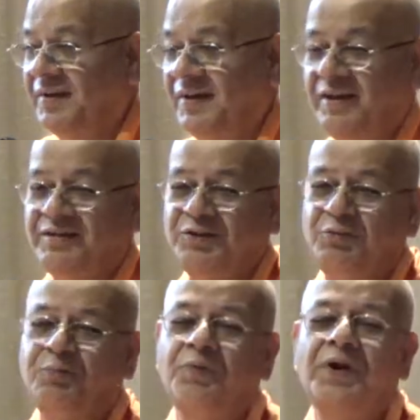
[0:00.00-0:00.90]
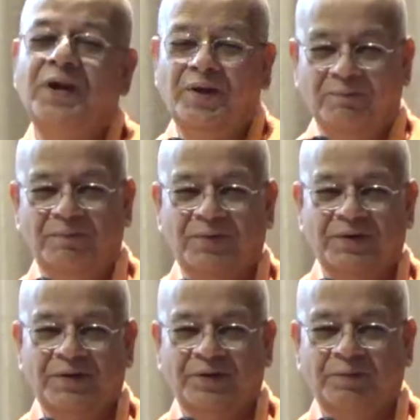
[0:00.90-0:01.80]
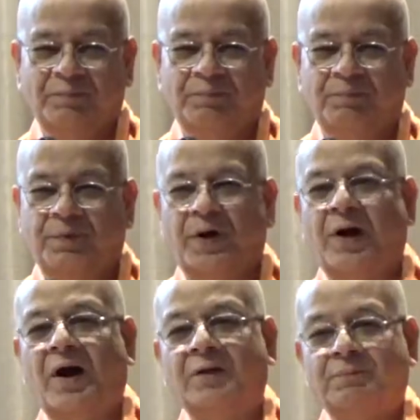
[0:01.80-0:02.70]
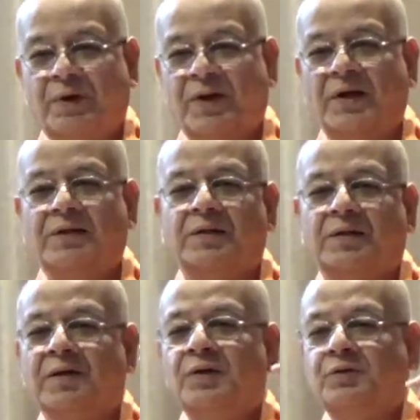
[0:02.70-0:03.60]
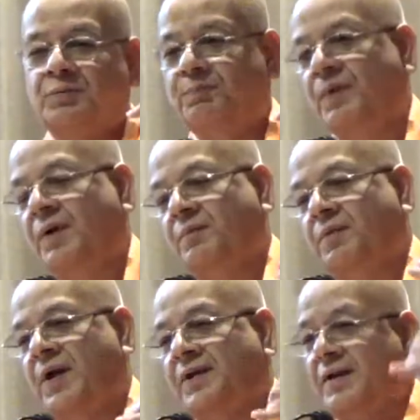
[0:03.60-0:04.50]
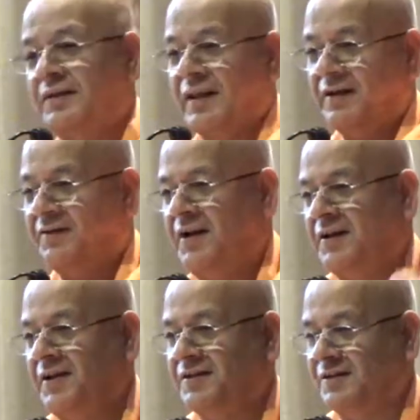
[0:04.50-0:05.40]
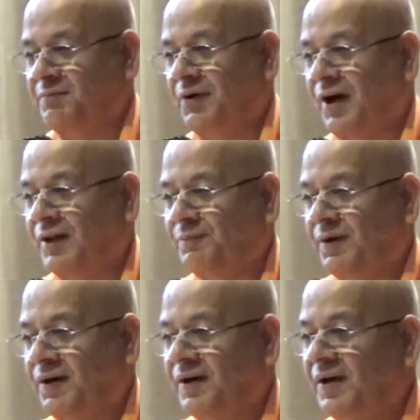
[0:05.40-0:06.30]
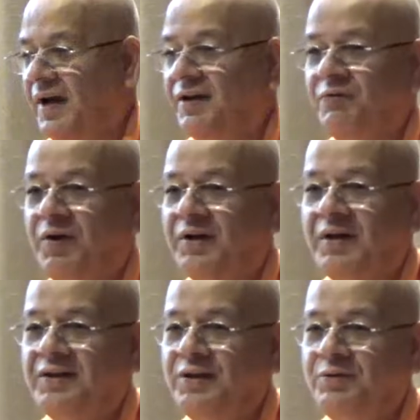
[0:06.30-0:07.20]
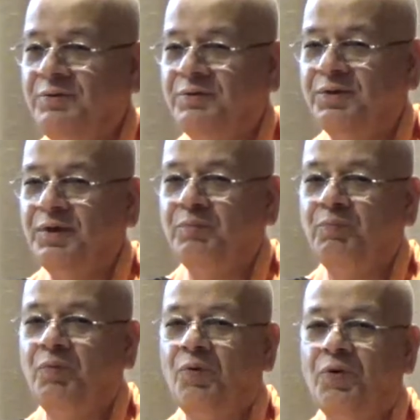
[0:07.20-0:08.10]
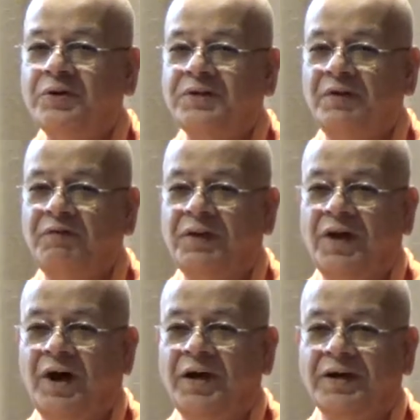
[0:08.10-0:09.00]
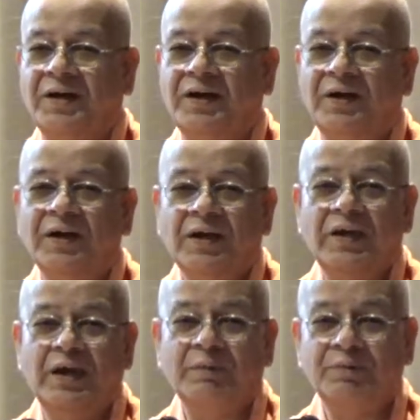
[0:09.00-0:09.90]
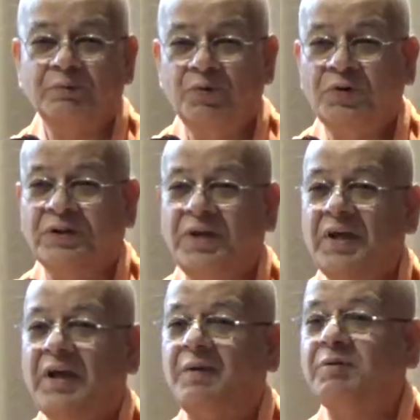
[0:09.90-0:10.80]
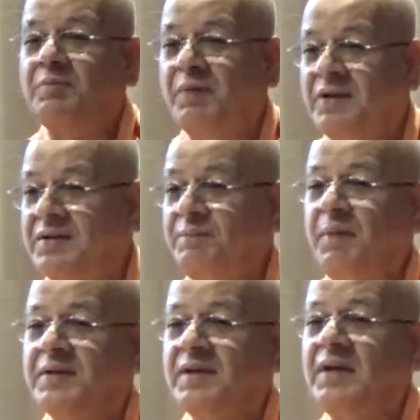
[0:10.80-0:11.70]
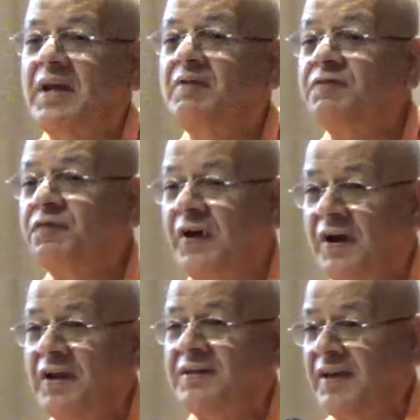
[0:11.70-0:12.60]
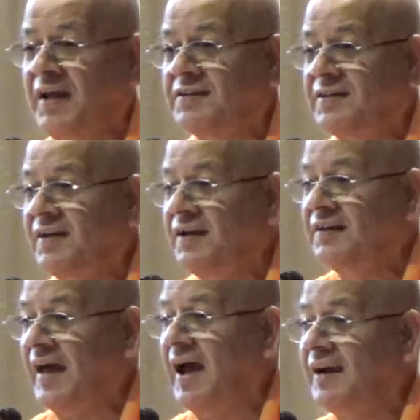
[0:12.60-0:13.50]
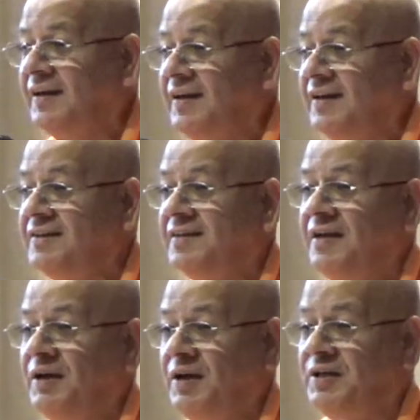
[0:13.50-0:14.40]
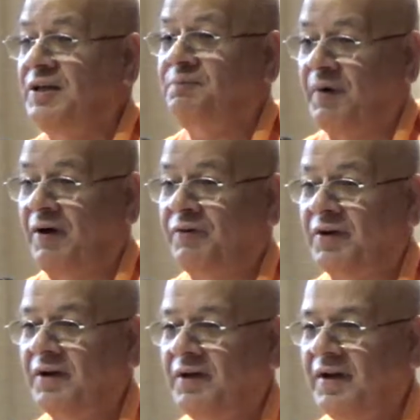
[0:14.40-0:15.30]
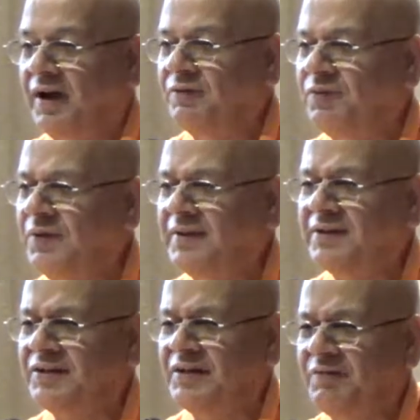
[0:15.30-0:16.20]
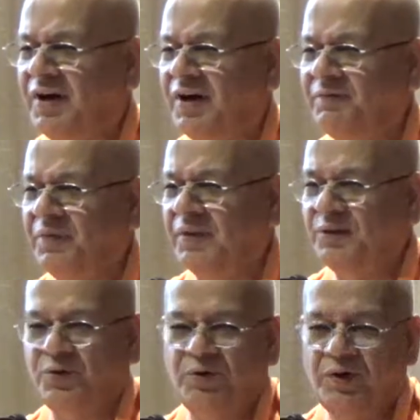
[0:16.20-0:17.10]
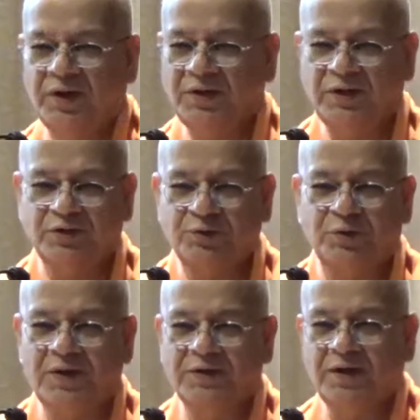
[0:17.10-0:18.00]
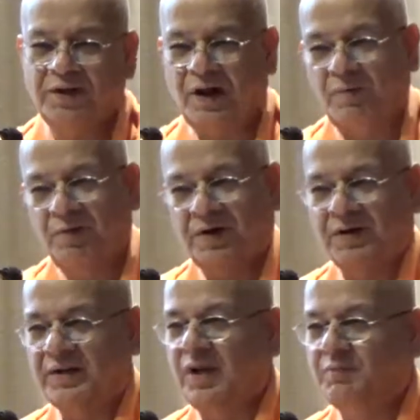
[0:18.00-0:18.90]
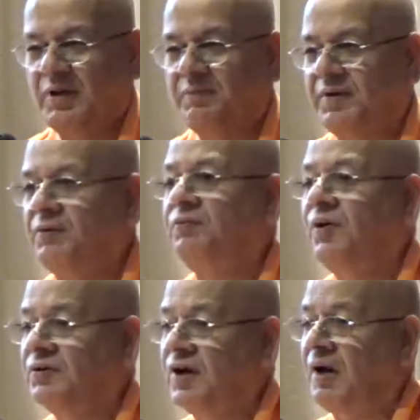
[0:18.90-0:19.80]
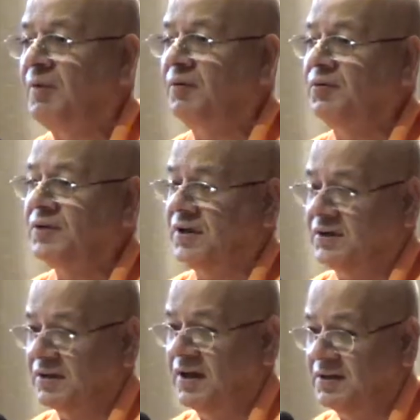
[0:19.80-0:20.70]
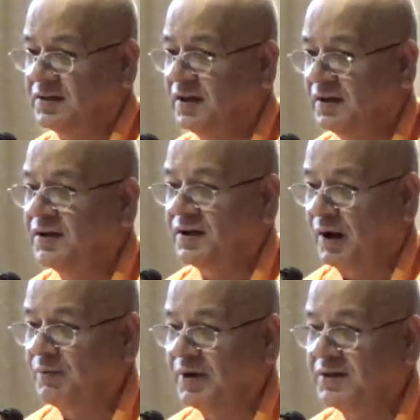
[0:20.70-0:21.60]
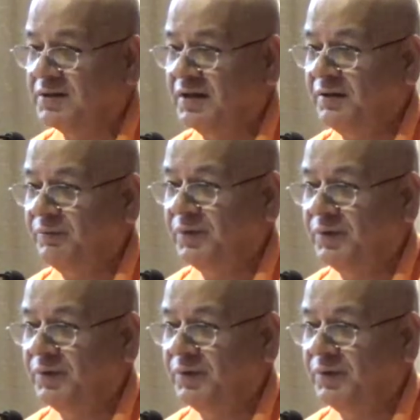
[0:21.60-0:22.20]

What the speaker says: He is supreme. Parapara is greater than the greatest. Parapara. And what does he do? Moksha Vidhayaka. He gives mukti, he gives emancipation, he gives fearlessness. That is his power. And with that Shiva, though in the stories Rama Krishna himself said, who was Rama, who is Krishna, is Rama Krishna,